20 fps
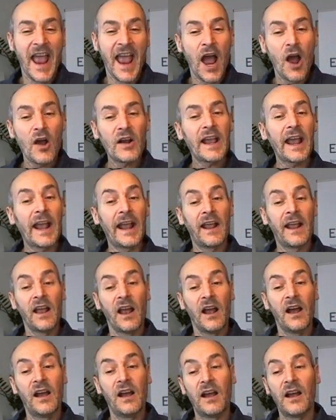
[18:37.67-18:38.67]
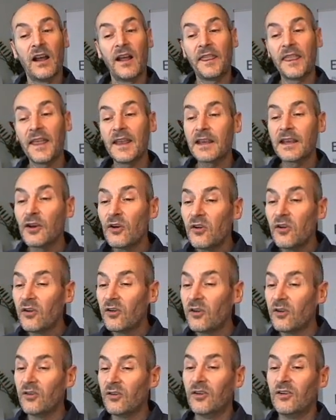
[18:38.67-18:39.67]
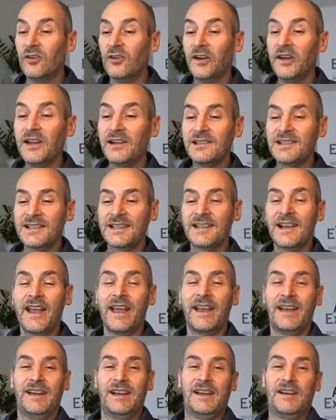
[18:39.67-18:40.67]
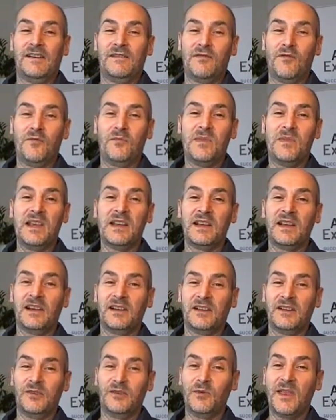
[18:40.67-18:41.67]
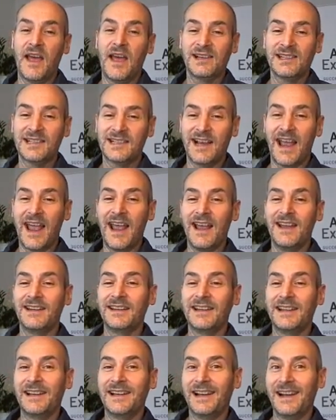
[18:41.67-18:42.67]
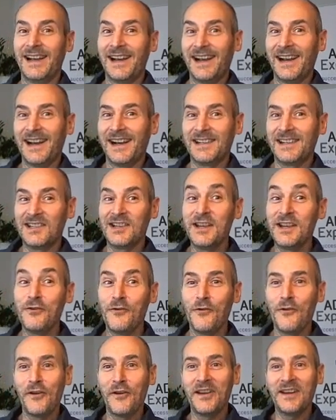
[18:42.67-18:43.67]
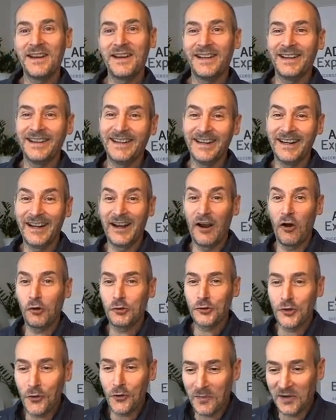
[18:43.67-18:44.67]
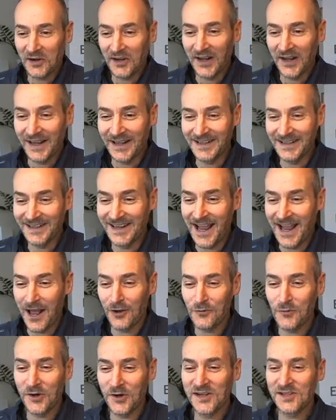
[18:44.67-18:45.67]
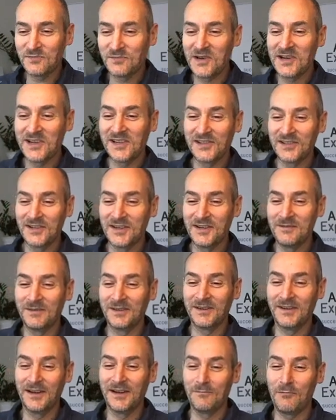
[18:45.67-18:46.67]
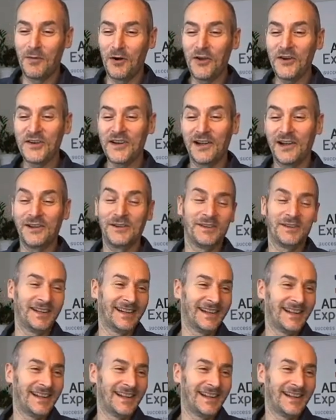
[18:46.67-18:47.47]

Okay, thank you, Nils, for being with us, and see you in October in ADworld Experience in Bologna.